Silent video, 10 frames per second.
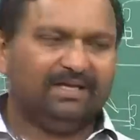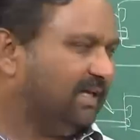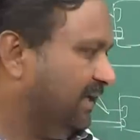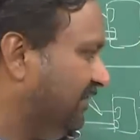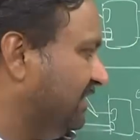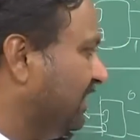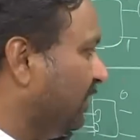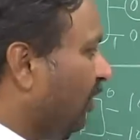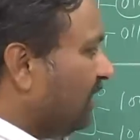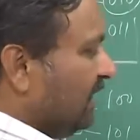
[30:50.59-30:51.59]
If it is an
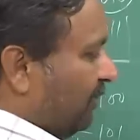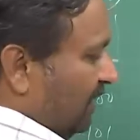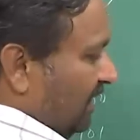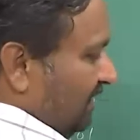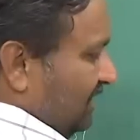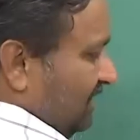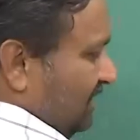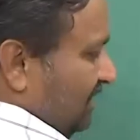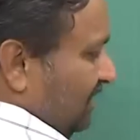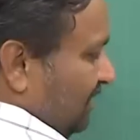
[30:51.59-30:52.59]
odd number,
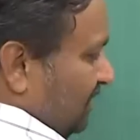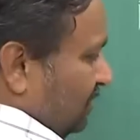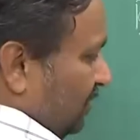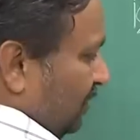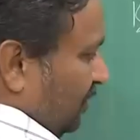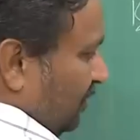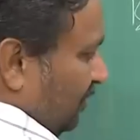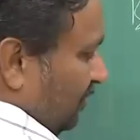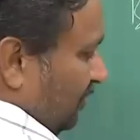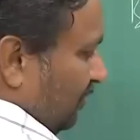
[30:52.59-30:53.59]

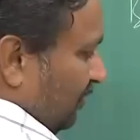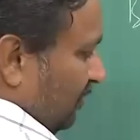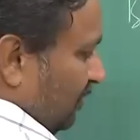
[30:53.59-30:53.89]
so